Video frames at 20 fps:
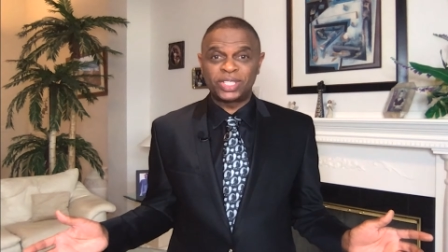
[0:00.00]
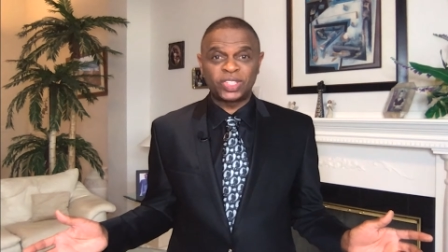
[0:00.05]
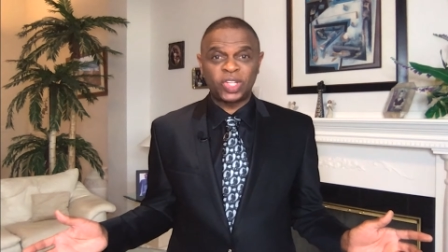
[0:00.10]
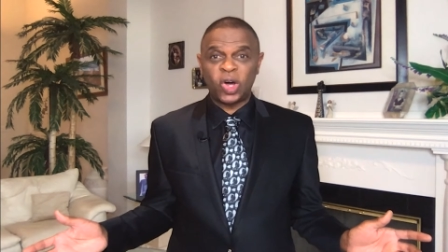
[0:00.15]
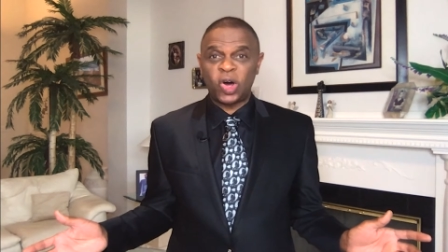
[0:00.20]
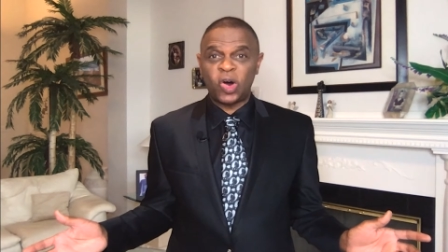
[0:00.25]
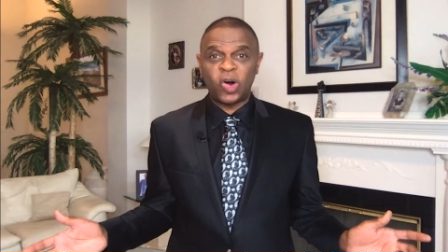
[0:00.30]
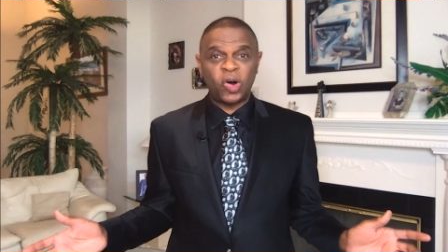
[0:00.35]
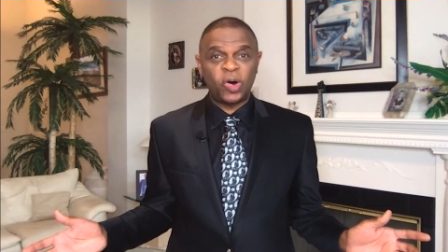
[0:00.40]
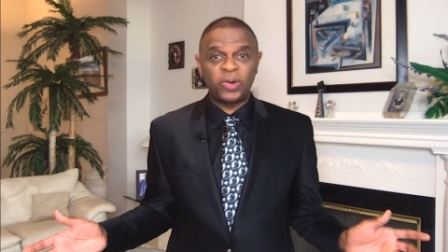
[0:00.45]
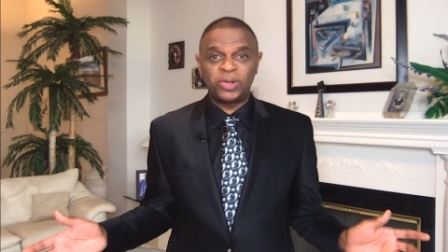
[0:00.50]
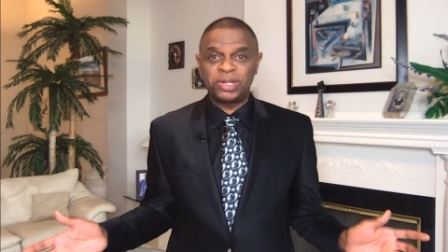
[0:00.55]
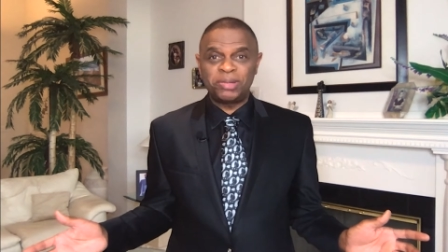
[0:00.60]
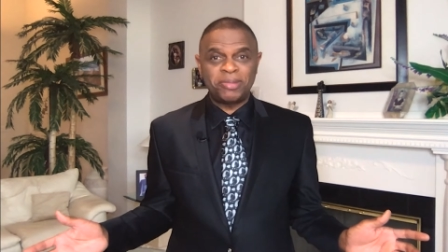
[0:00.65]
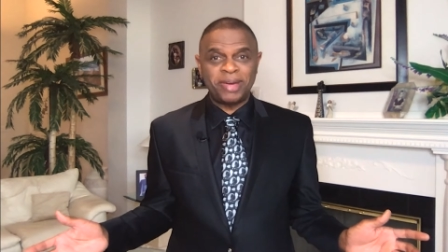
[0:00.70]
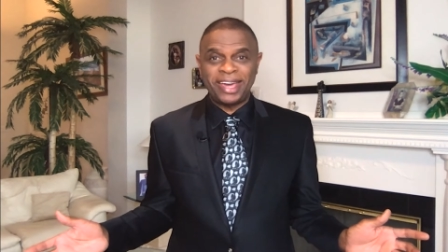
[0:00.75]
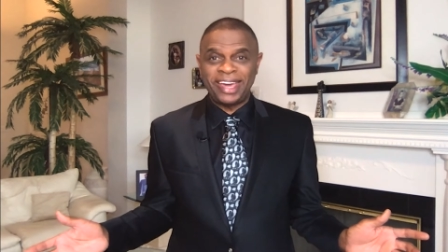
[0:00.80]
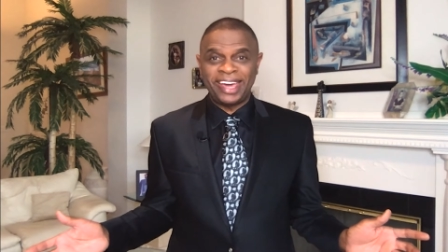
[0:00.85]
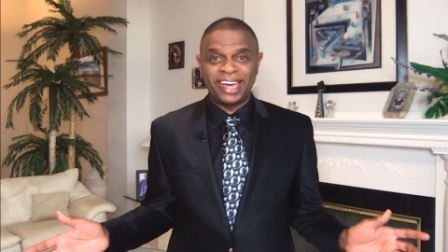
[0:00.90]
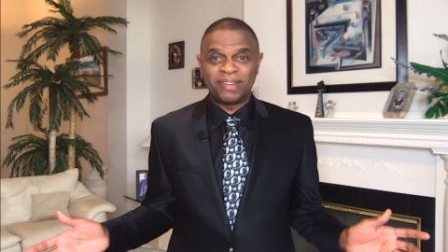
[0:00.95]
called On
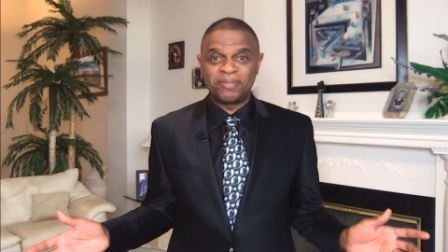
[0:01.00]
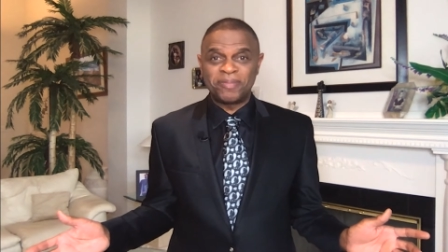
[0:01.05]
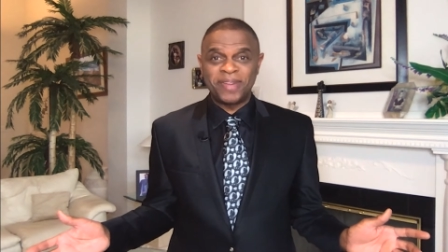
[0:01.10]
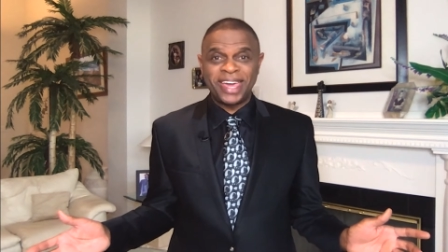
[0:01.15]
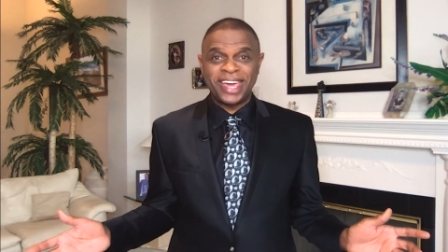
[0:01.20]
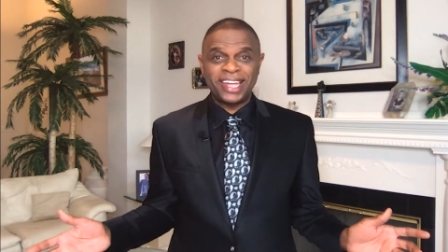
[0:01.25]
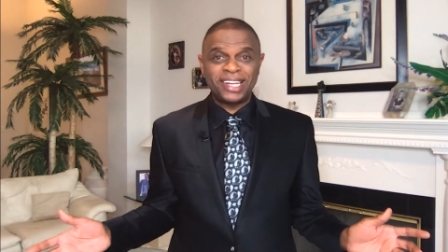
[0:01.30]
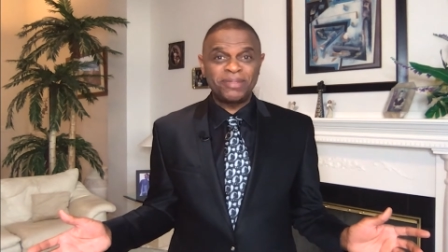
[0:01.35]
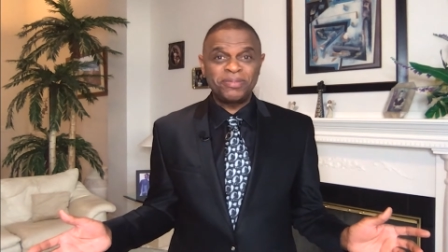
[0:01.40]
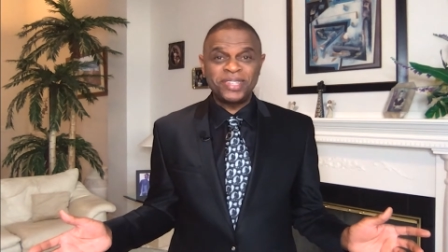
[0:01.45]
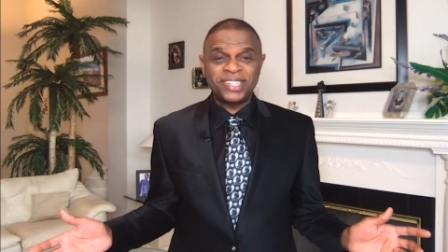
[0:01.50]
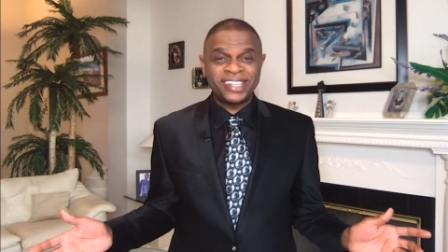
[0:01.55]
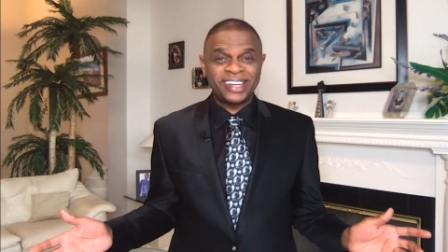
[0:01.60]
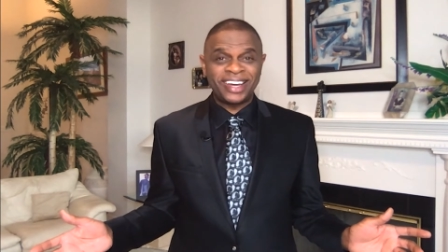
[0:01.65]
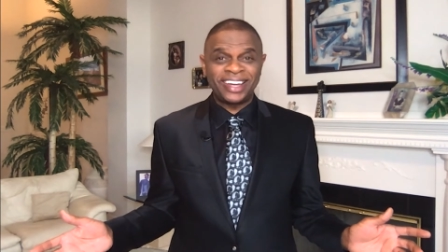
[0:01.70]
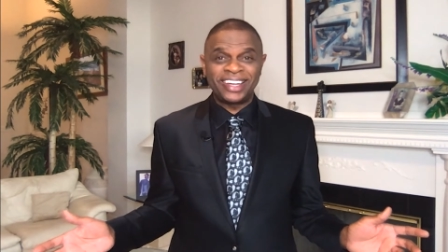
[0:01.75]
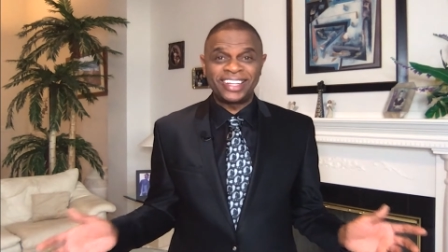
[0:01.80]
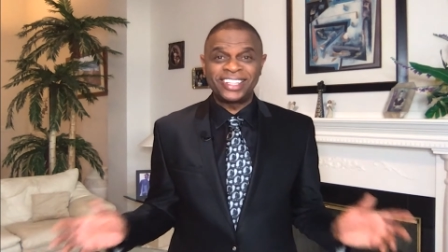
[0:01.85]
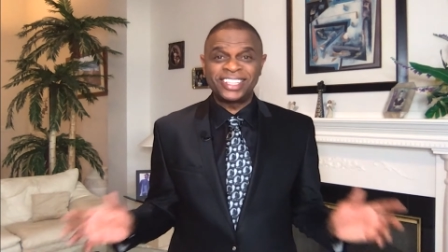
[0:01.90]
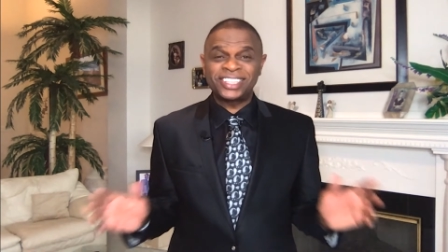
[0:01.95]
Demand. Man, let me
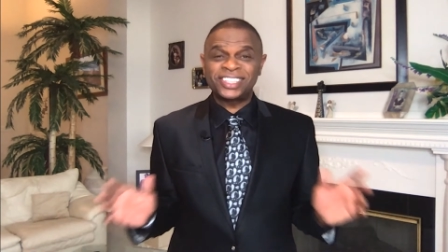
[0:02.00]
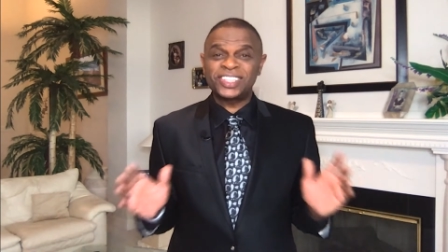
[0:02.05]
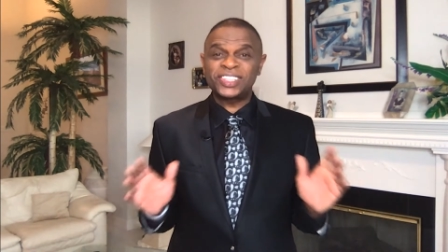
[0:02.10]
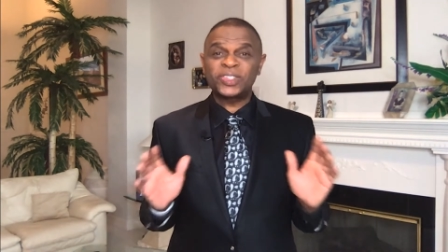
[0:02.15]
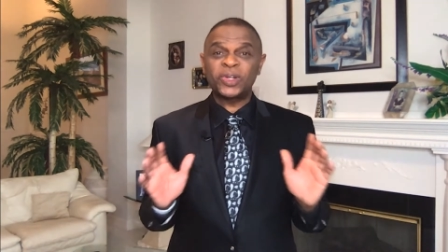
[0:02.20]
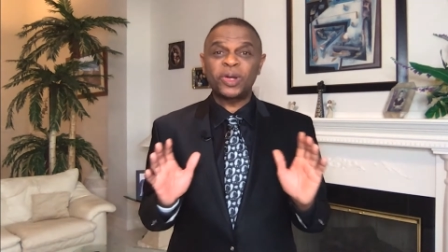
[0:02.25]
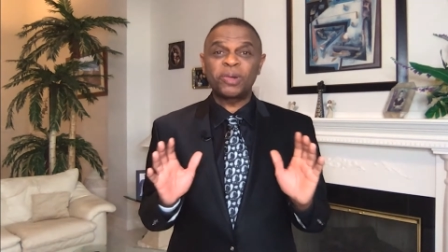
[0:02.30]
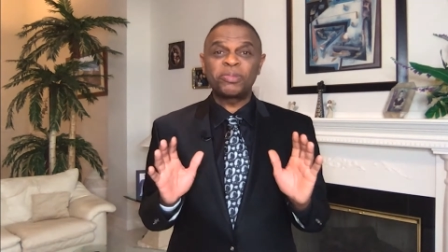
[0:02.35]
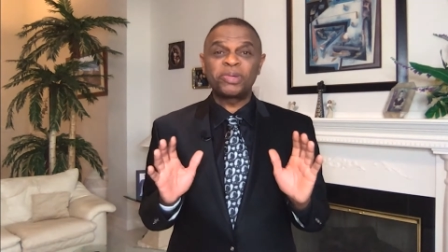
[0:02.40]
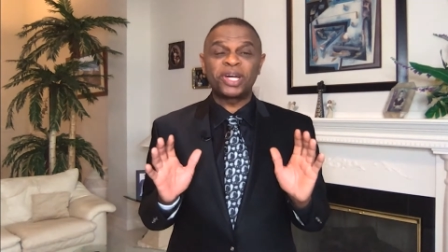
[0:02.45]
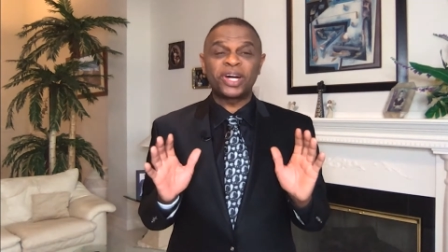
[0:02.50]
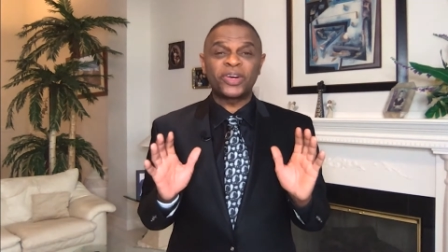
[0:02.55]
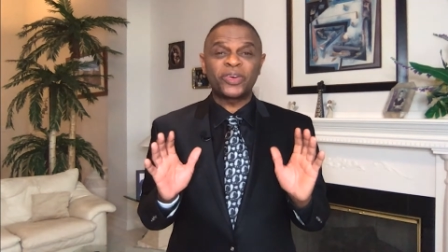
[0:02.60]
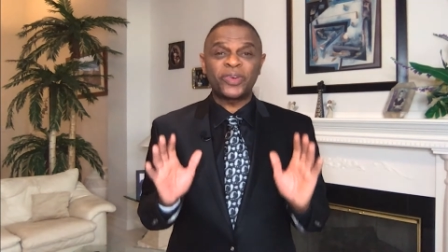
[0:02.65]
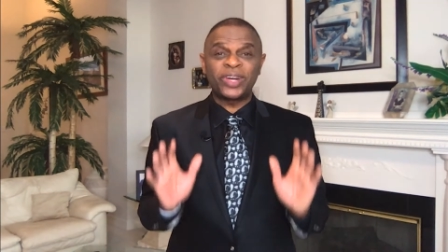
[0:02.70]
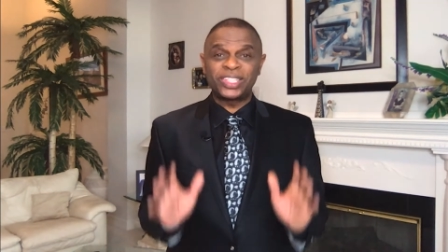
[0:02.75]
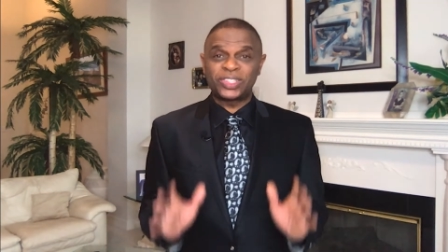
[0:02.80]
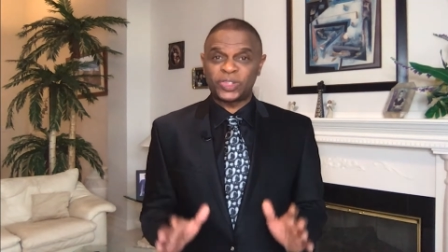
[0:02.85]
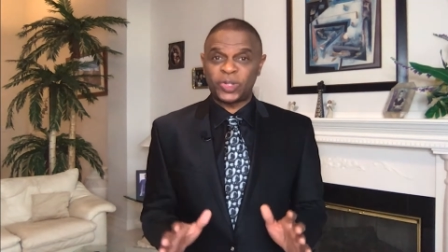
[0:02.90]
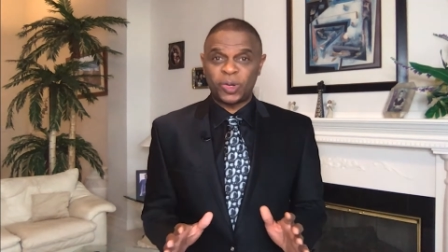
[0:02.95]
tell you, this is going to be a
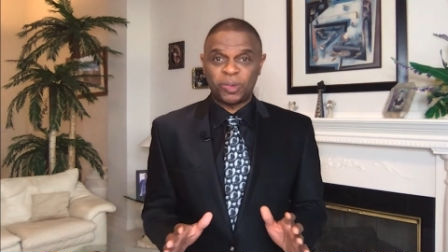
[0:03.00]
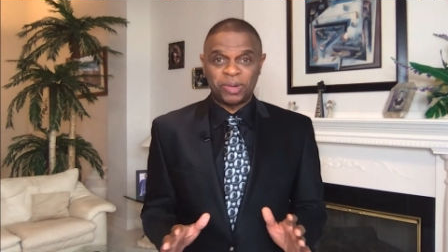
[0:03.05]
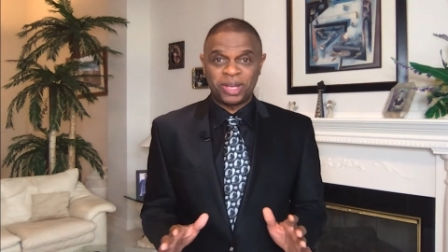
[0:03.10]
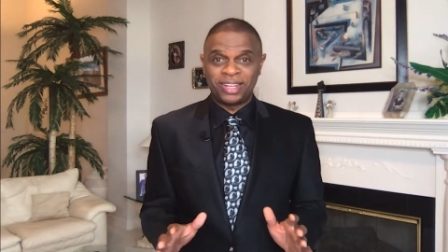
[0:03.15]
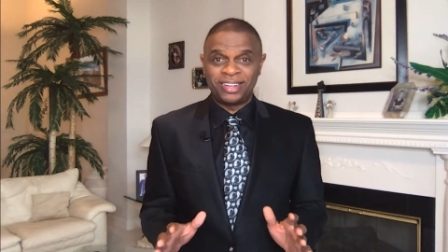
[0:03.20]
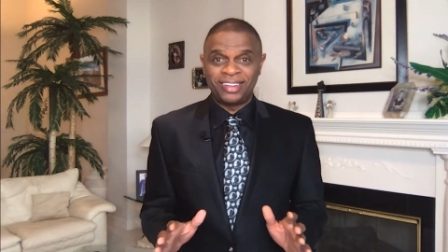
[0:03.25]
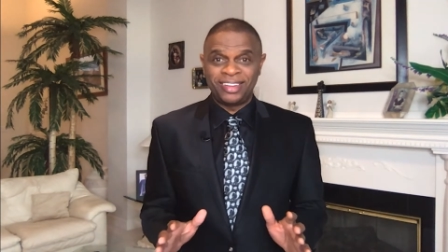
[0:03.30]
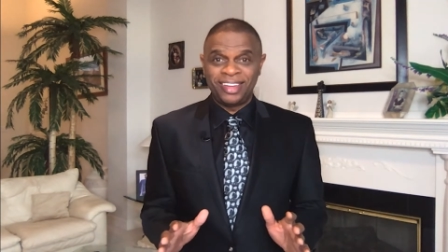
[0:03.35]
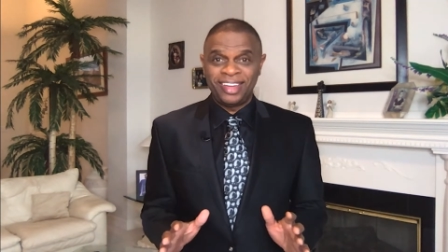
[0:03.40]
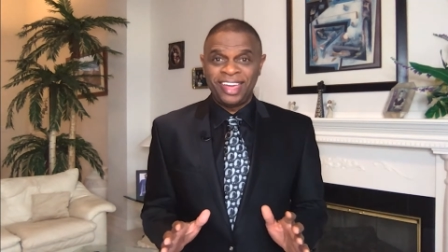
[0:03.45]
great sermon